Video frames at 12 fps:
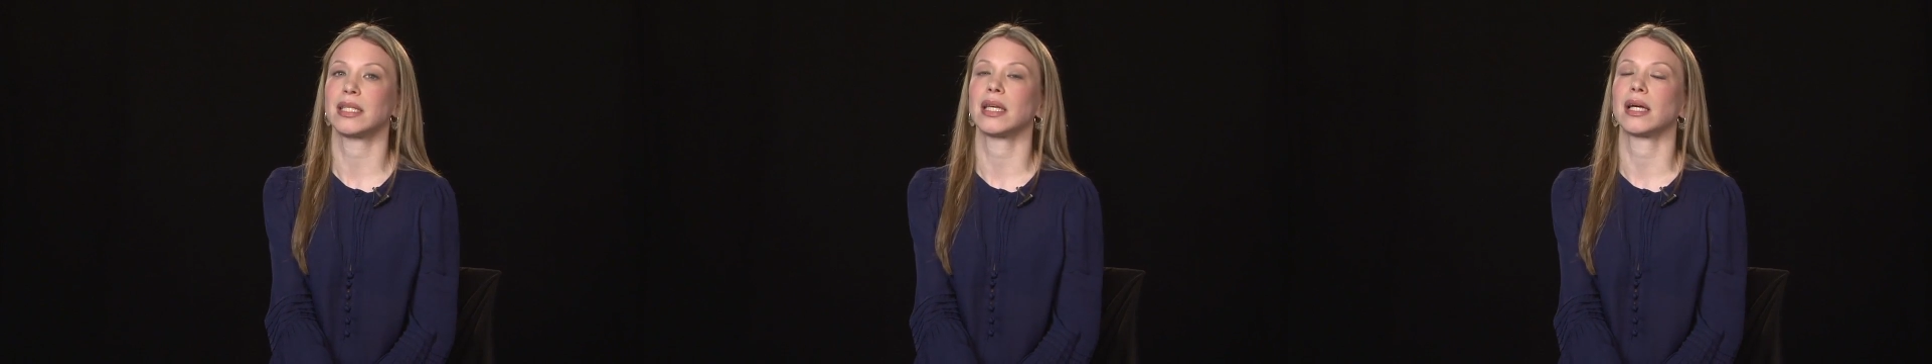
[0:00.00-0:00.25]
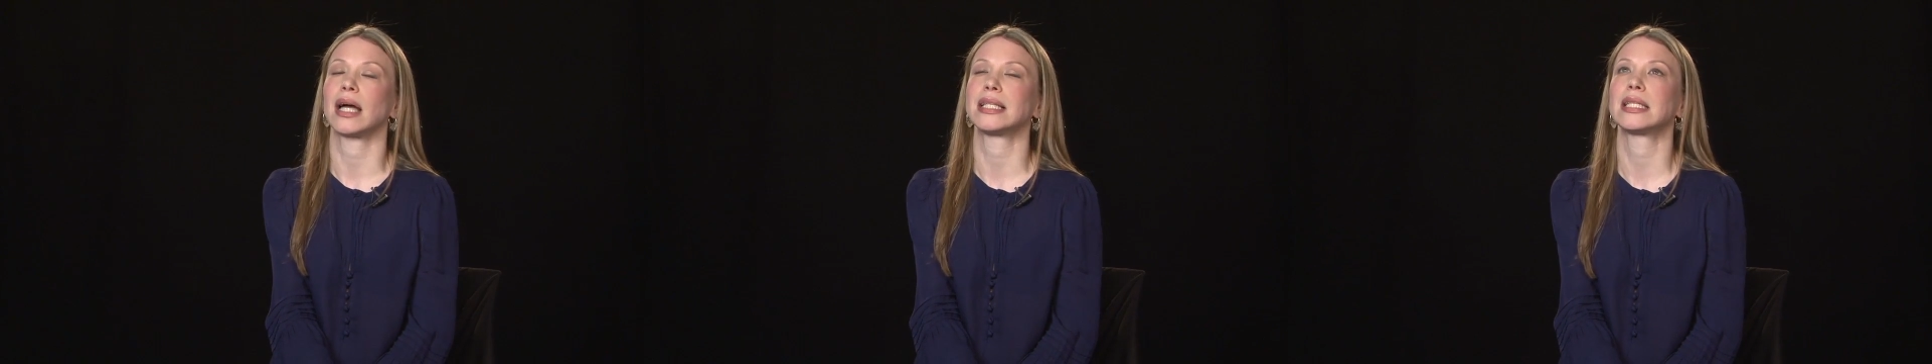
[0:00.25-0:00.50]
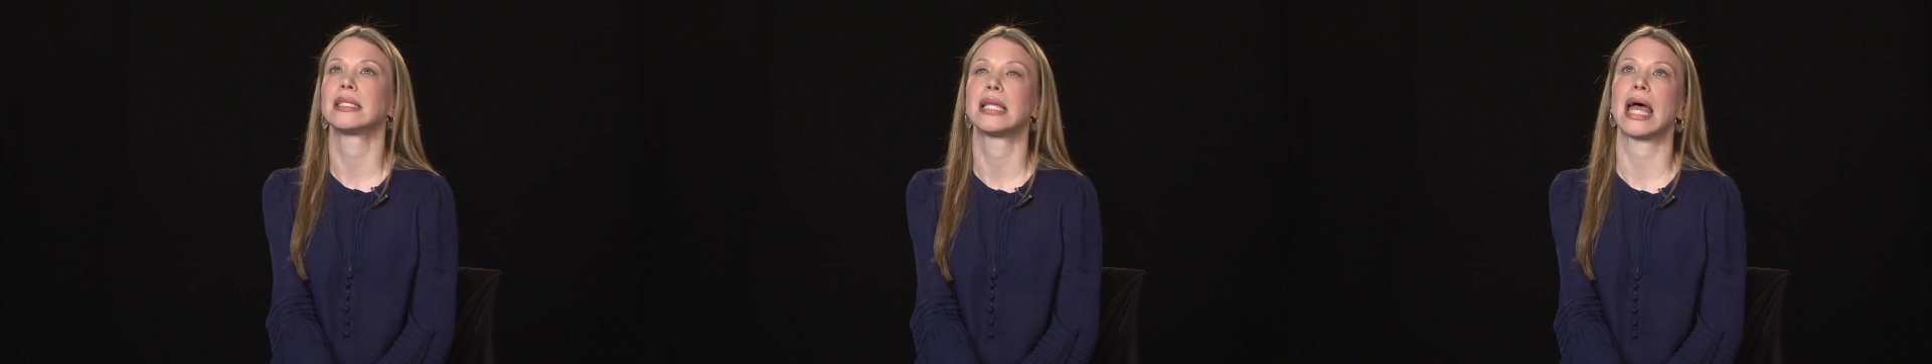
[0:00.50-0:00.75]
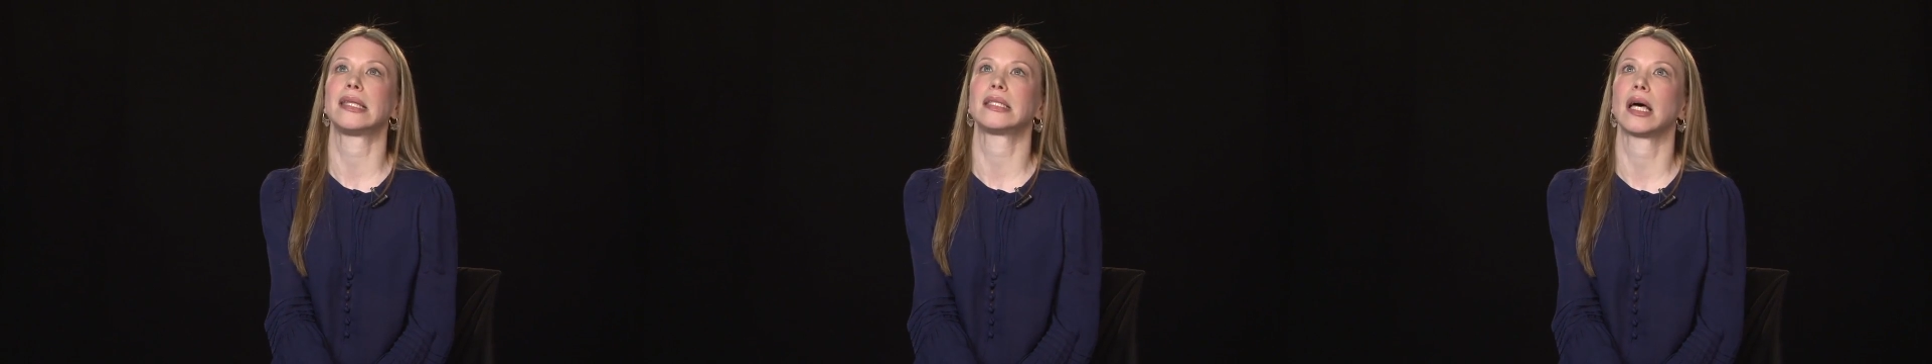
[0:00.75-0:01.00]
I didn't
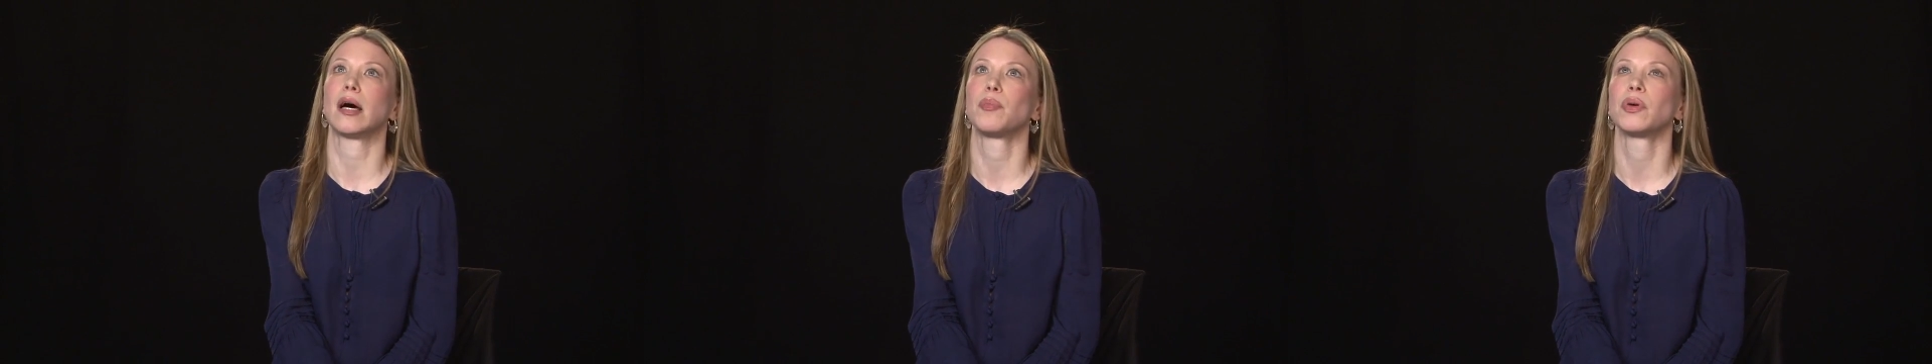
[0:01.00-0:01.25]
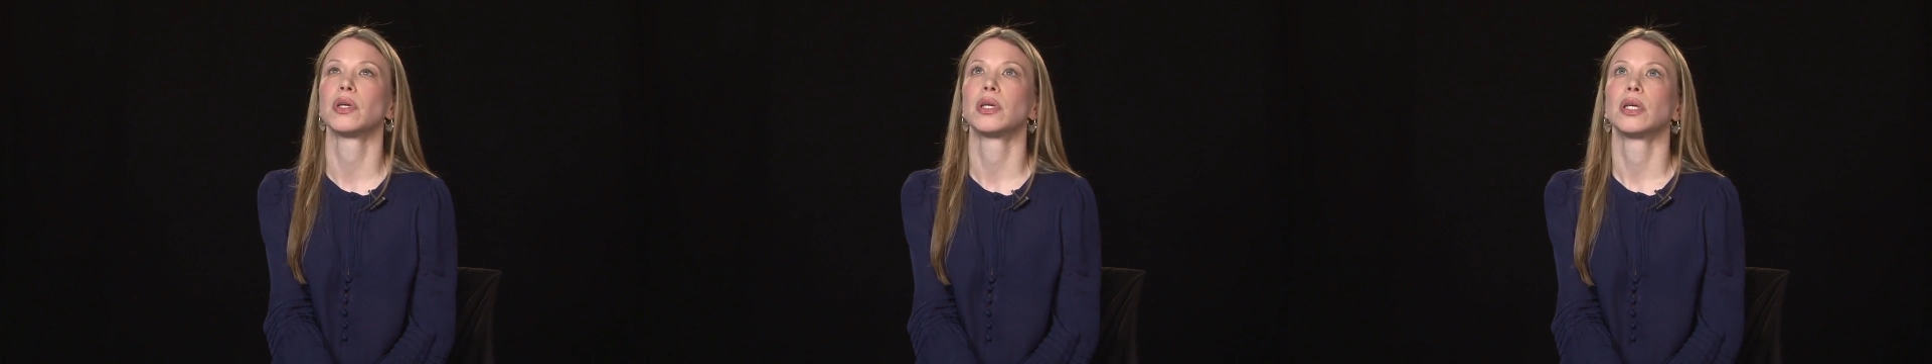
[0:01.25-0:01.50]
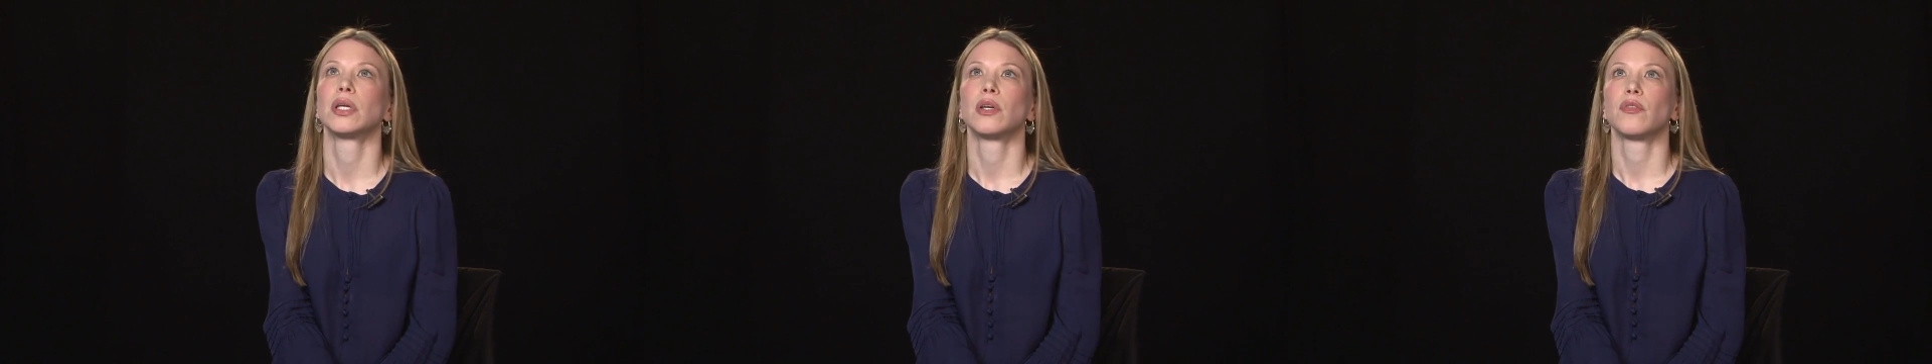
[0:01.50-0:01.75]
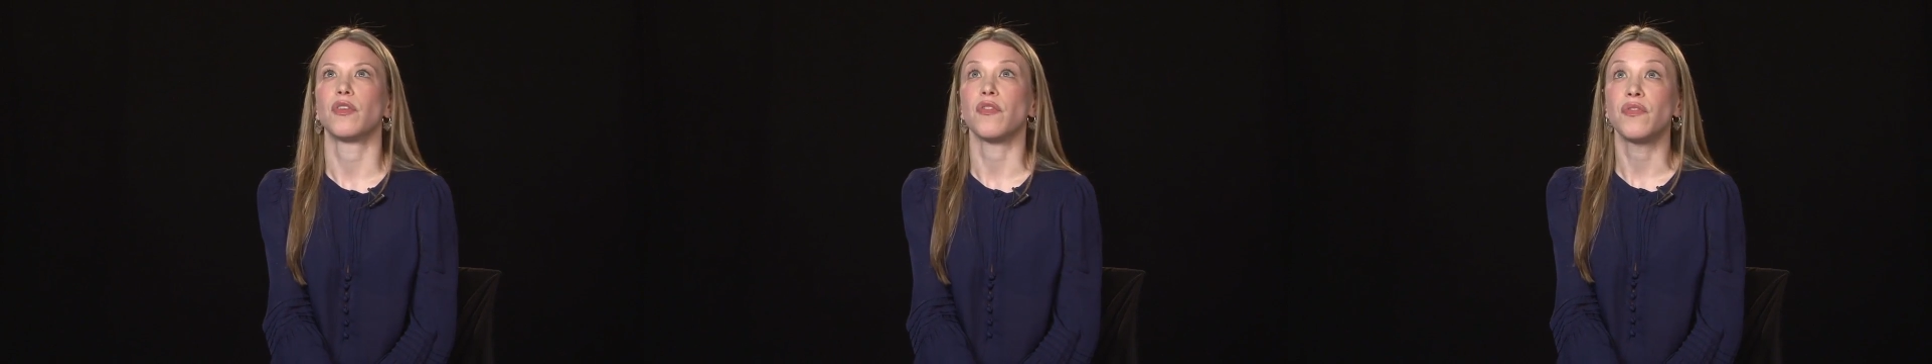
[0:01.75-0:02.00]
end up
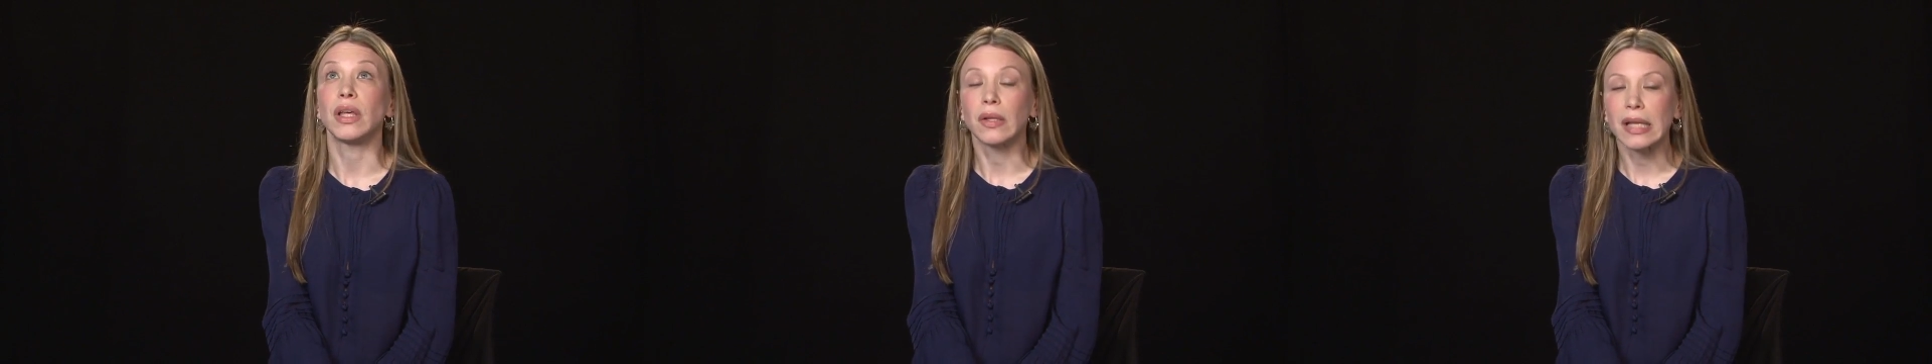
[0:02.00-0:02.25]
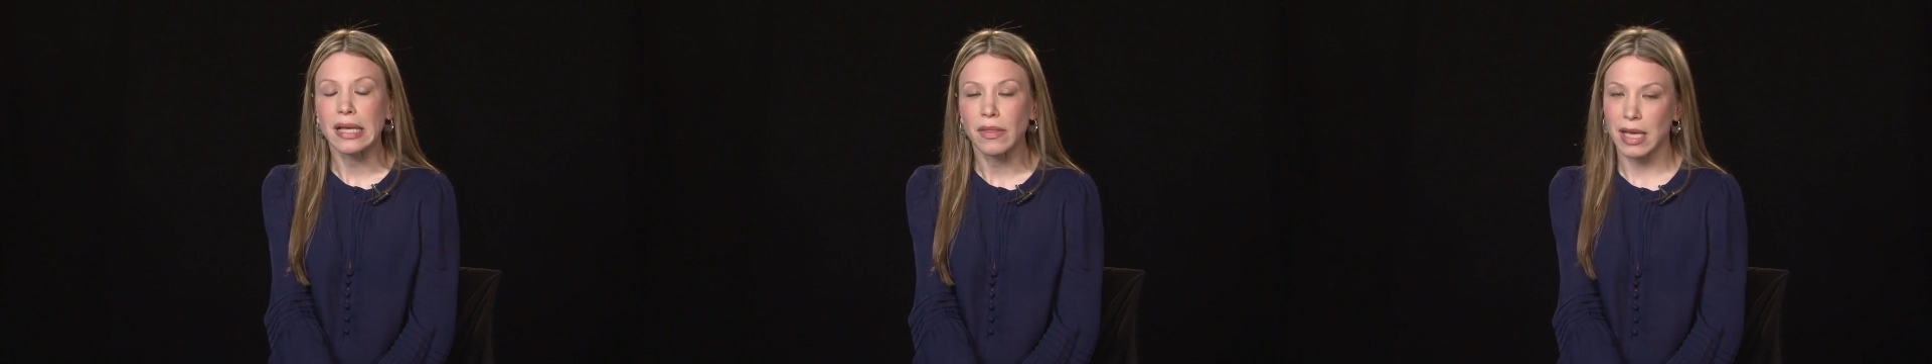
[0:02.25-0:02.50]
fulfilling